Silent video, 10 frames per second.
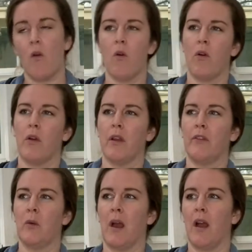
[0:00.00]
or if
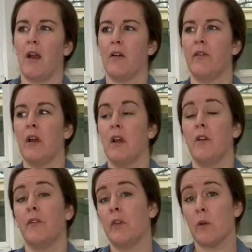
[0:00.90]
you have
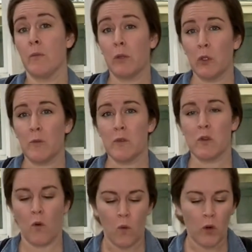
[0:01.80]
fewer blooms
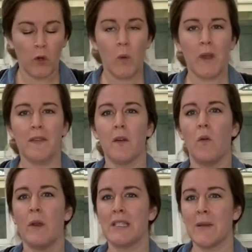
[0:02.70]
to work with,
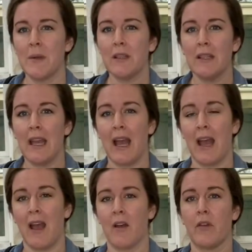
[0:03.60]
we typically
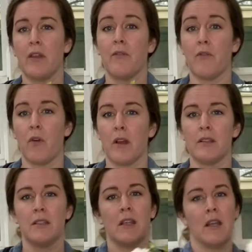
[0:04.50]
have a
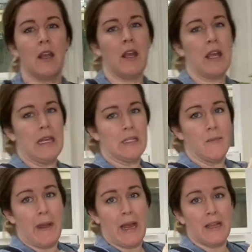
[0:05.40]
front and a
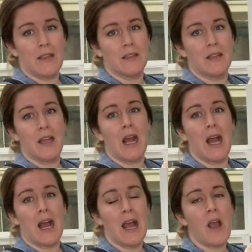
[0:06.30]
back. And
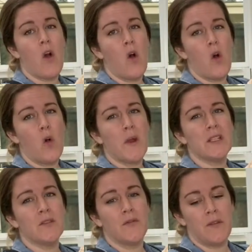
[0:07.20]
I
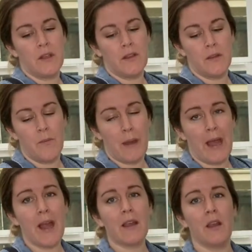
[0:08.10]
always fill in the
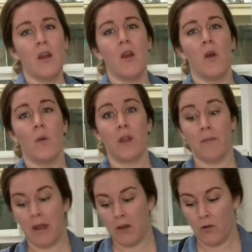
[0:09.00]
back with
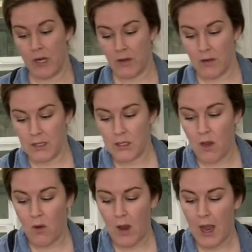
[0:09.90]
my greenery.
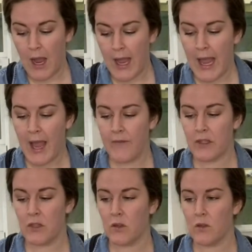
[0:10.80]
So I
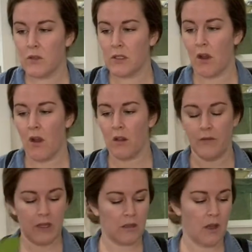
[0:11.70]
haven't used all of
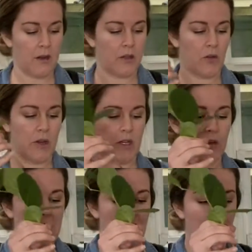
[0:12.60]
the allotted greenery.